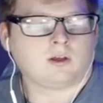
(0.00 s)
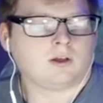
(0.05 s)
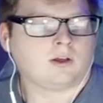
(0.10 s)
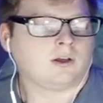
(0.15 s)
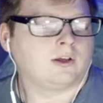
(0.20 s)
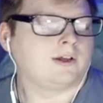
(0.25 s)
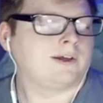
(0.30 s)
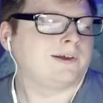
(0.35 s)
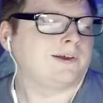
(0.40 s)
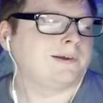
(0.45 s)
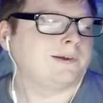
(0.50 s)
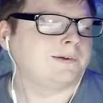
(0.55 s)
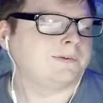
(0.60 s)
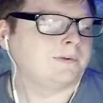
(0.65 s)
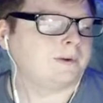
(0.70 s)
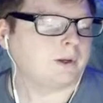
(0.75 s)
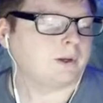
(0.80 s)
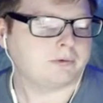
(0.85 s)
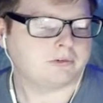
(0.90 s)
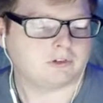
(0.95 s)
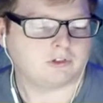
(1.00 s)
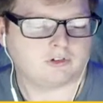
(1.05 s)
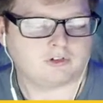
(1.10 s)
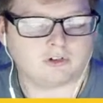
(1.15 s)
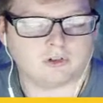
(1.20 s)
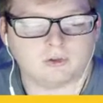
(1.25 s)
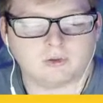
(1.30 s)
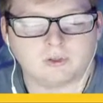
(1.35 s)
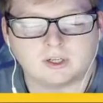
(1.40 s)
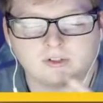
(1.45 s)
I wish I could show
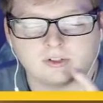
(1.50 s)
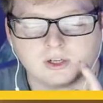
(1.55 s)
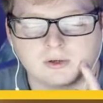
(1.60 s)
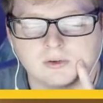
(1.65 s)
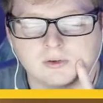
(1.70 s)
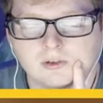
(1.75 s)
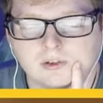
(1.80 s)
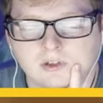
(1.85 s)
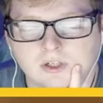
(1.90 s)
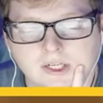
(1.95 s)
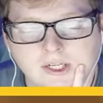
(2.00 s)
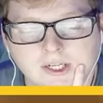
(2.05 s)
you guys how good